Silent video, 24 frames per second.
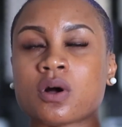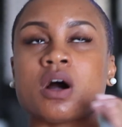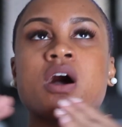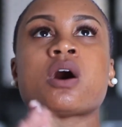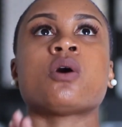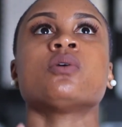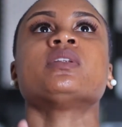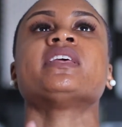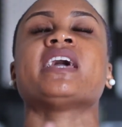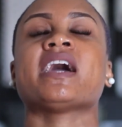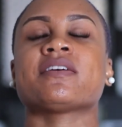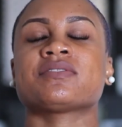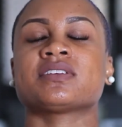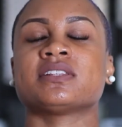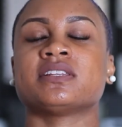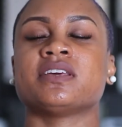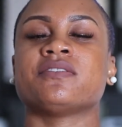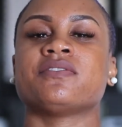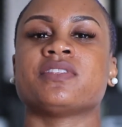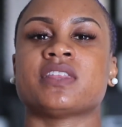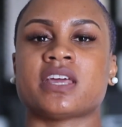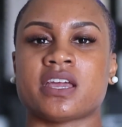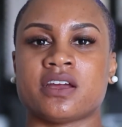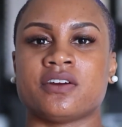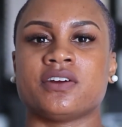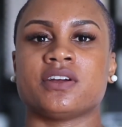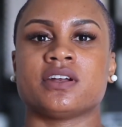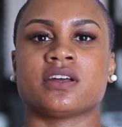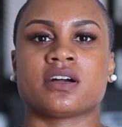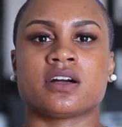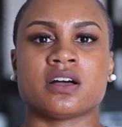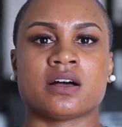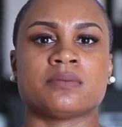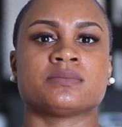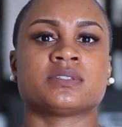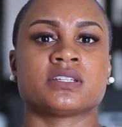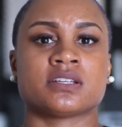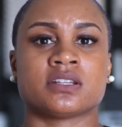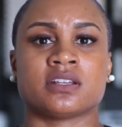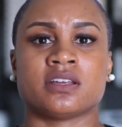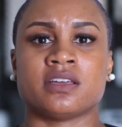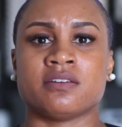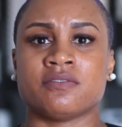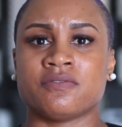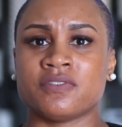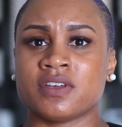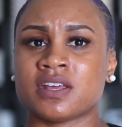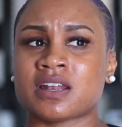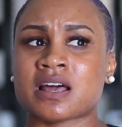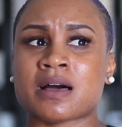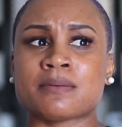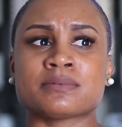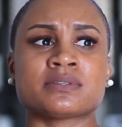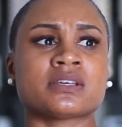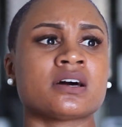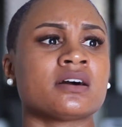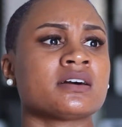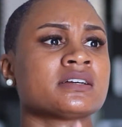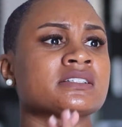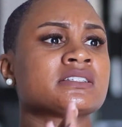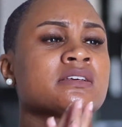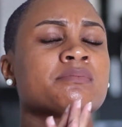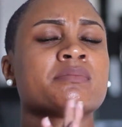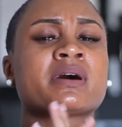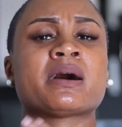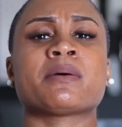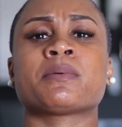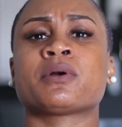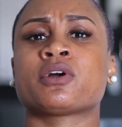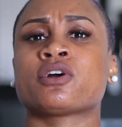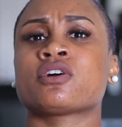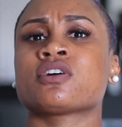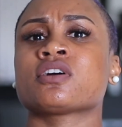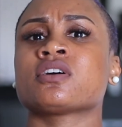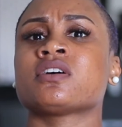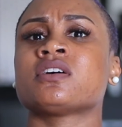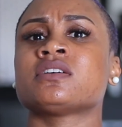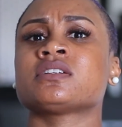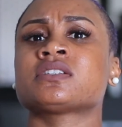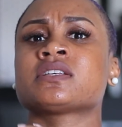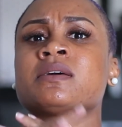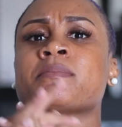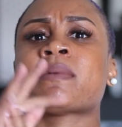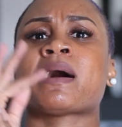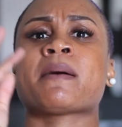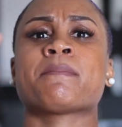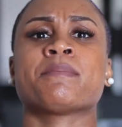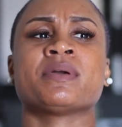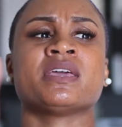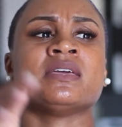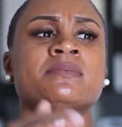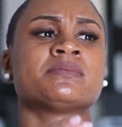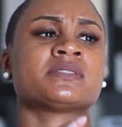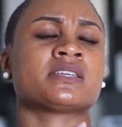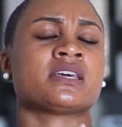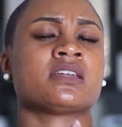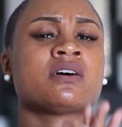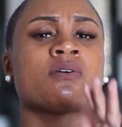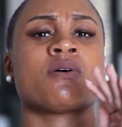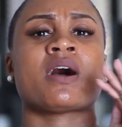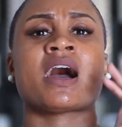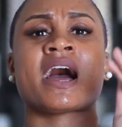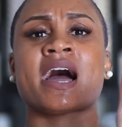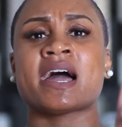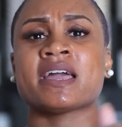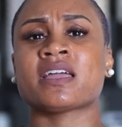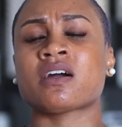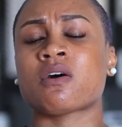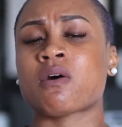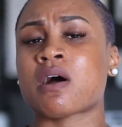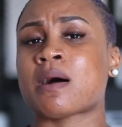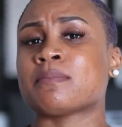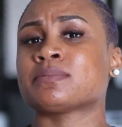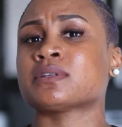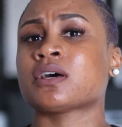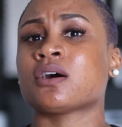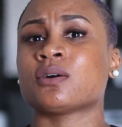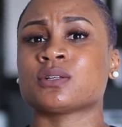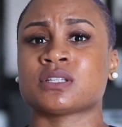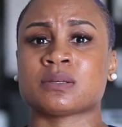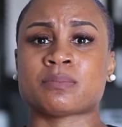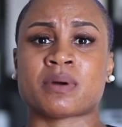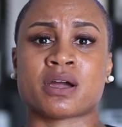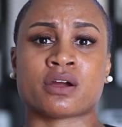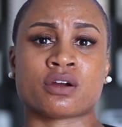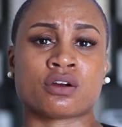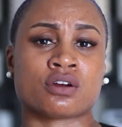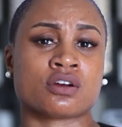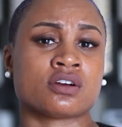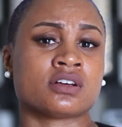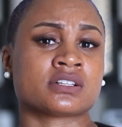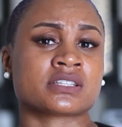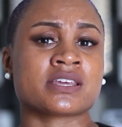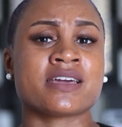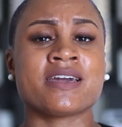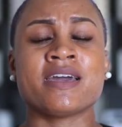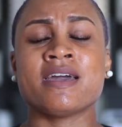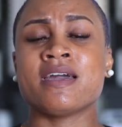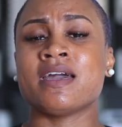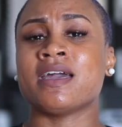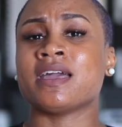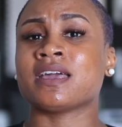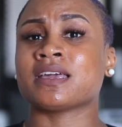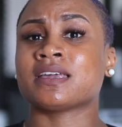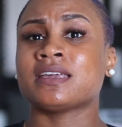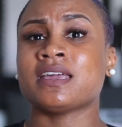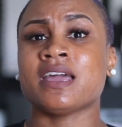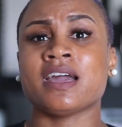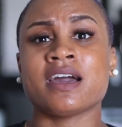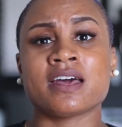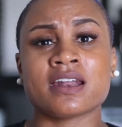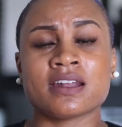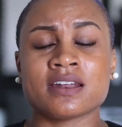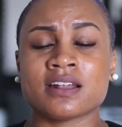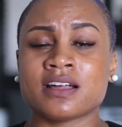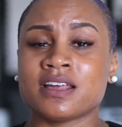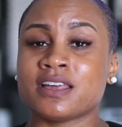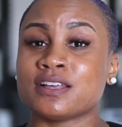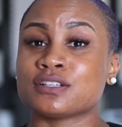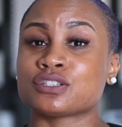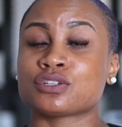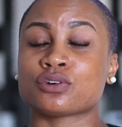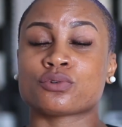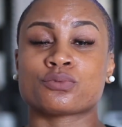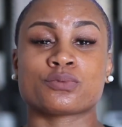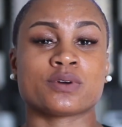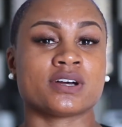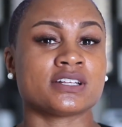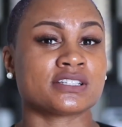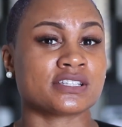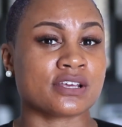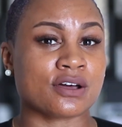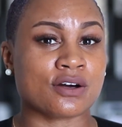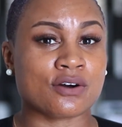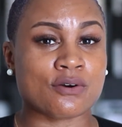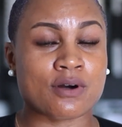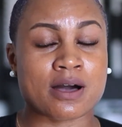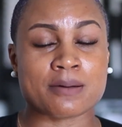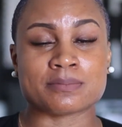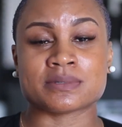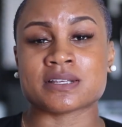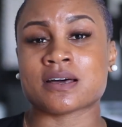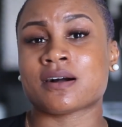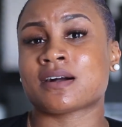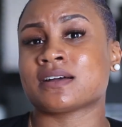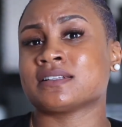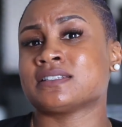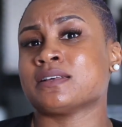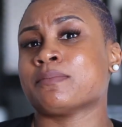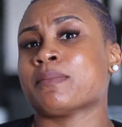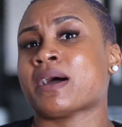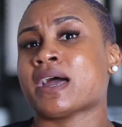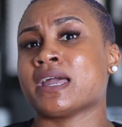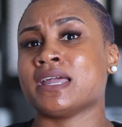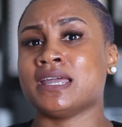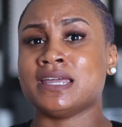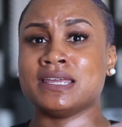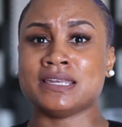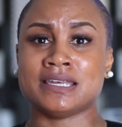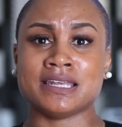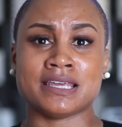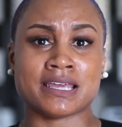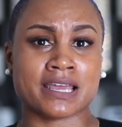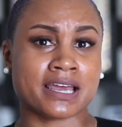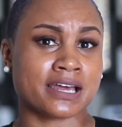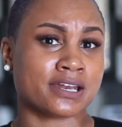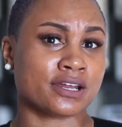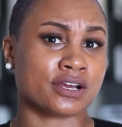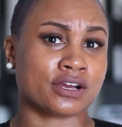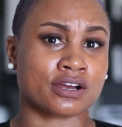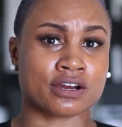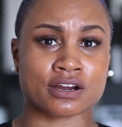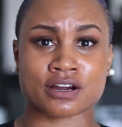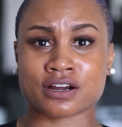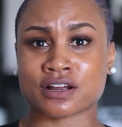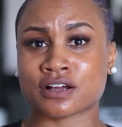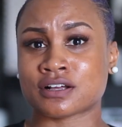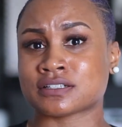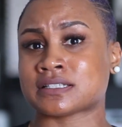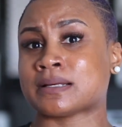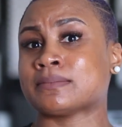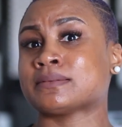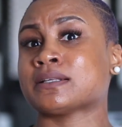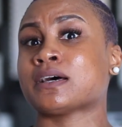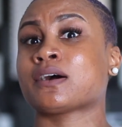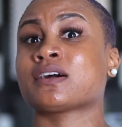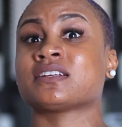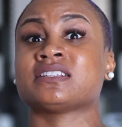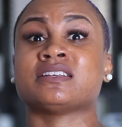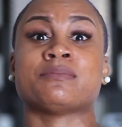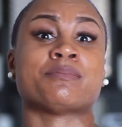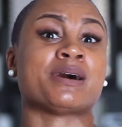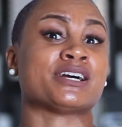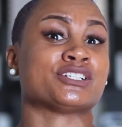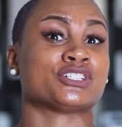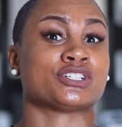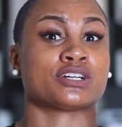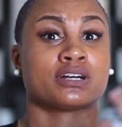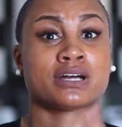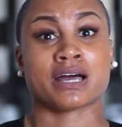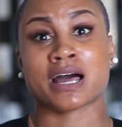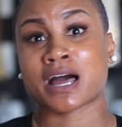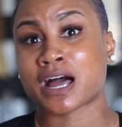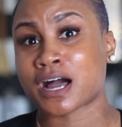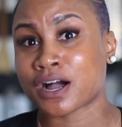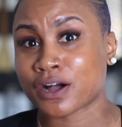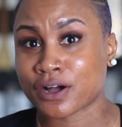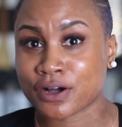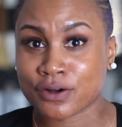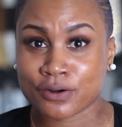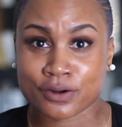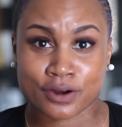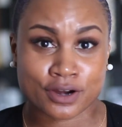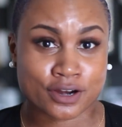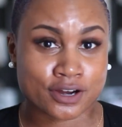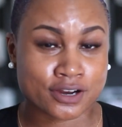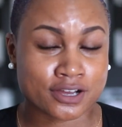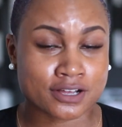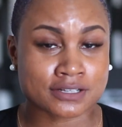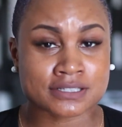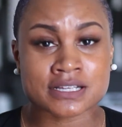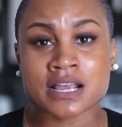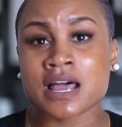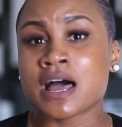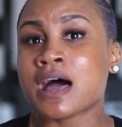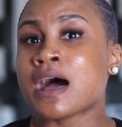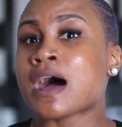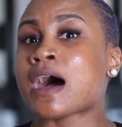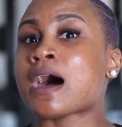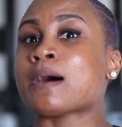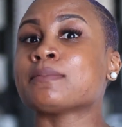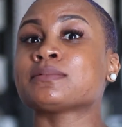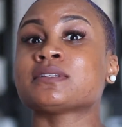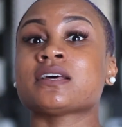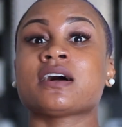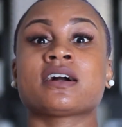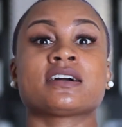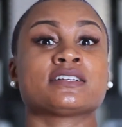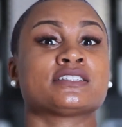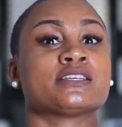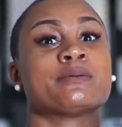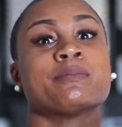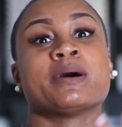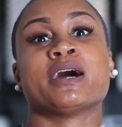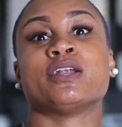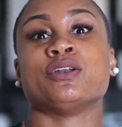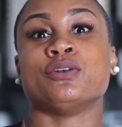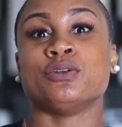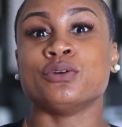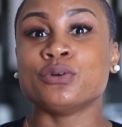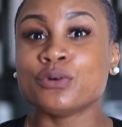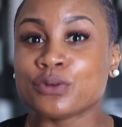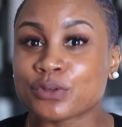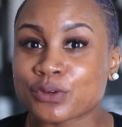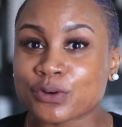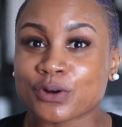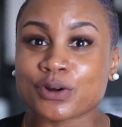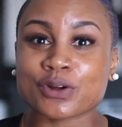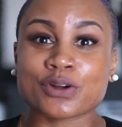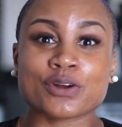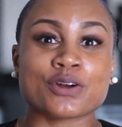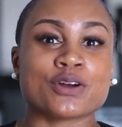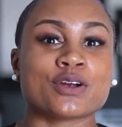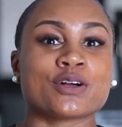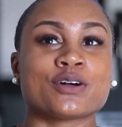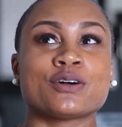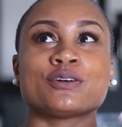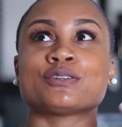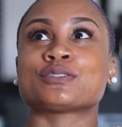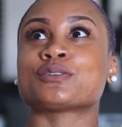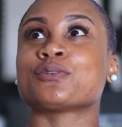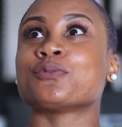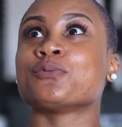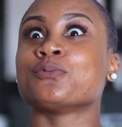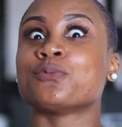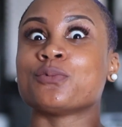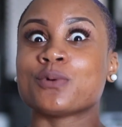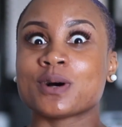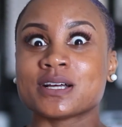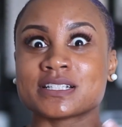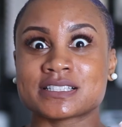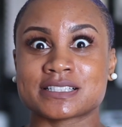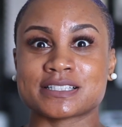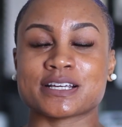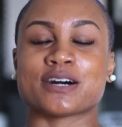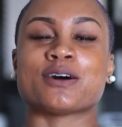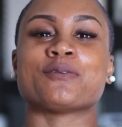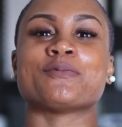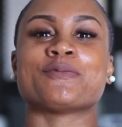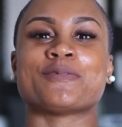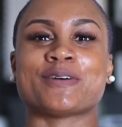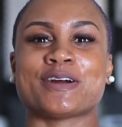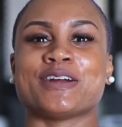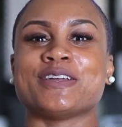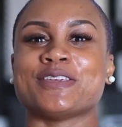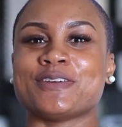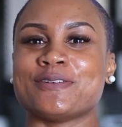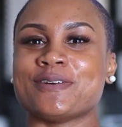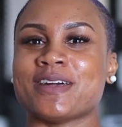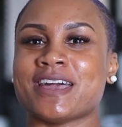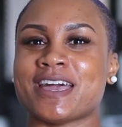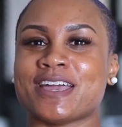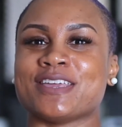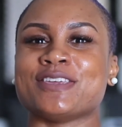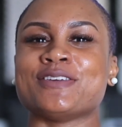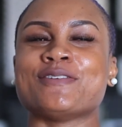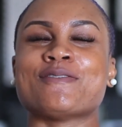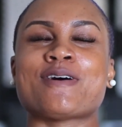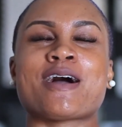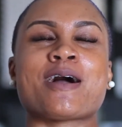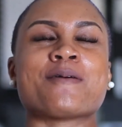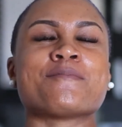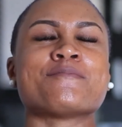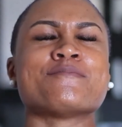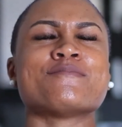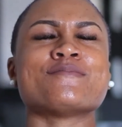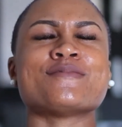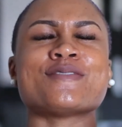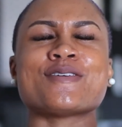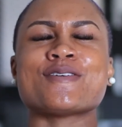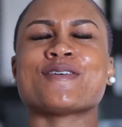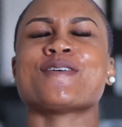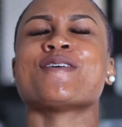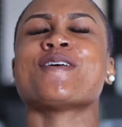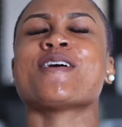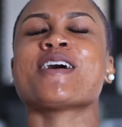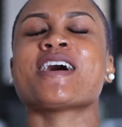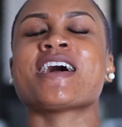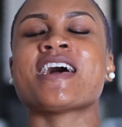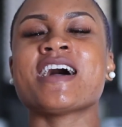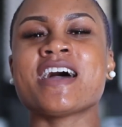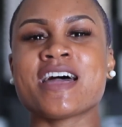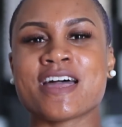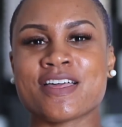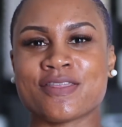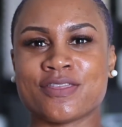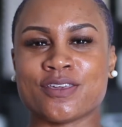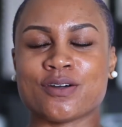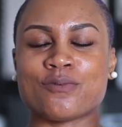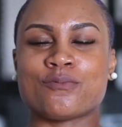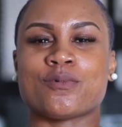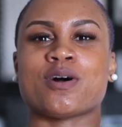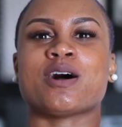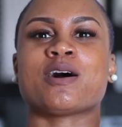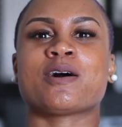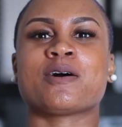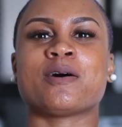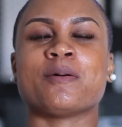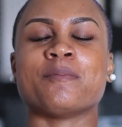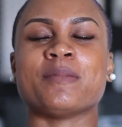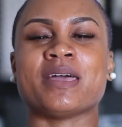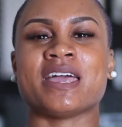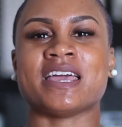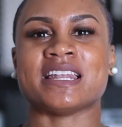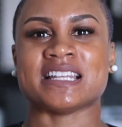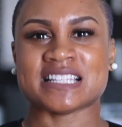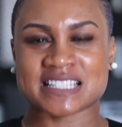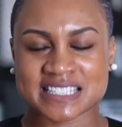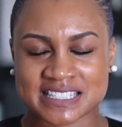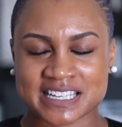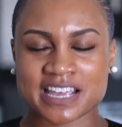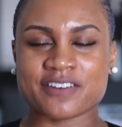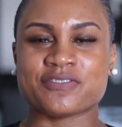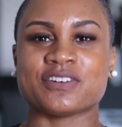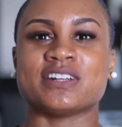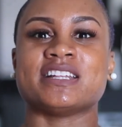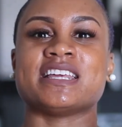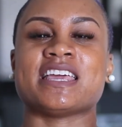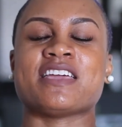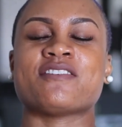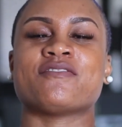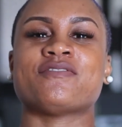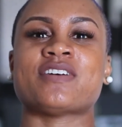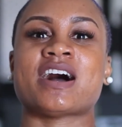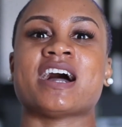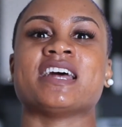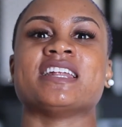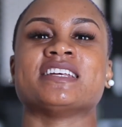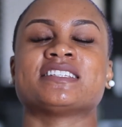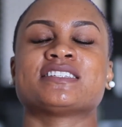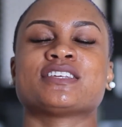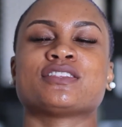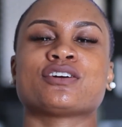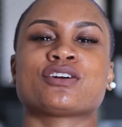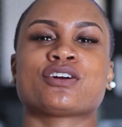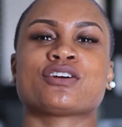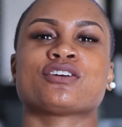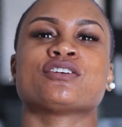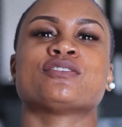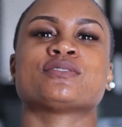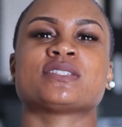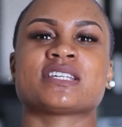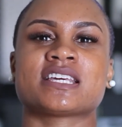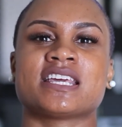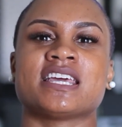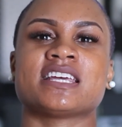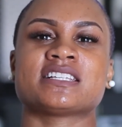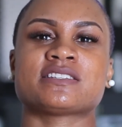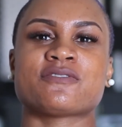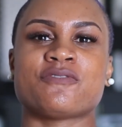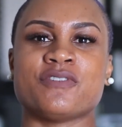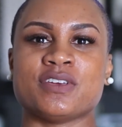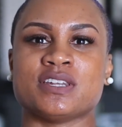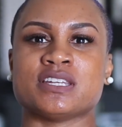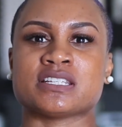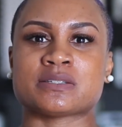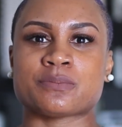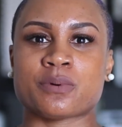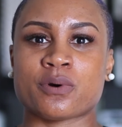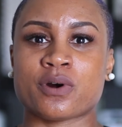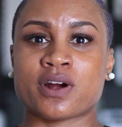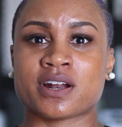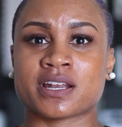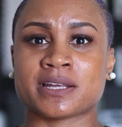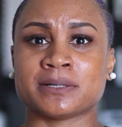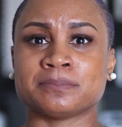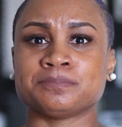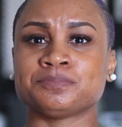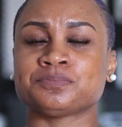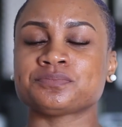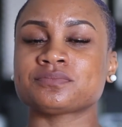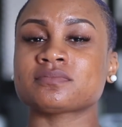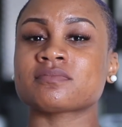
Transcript: only have to live in the area to come to the event. I'm talking to my girls and my peeps in Ohio. I'm talking to my girls in Canada and Toronto. I'm talking to my Indiana girls. I'm talking to my Chicago girls. I'm talking to my New York girls. What's up? Where you at? You are more than welcome and definitely invited to the Curls and Kicks Fitness Party.